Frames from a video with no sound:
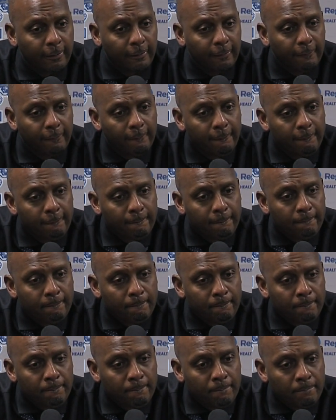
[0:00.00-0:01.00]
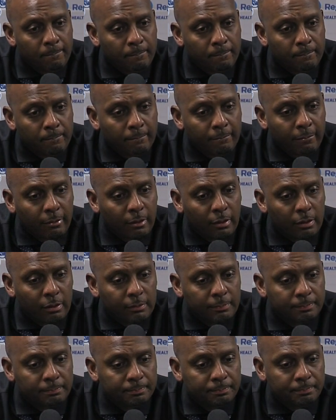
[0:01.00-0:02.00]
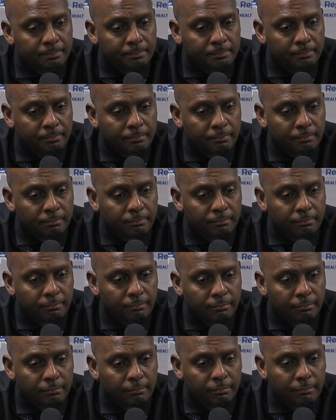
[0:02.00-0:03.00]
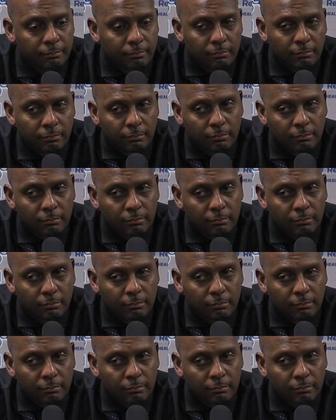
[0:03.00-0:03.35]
[no speech]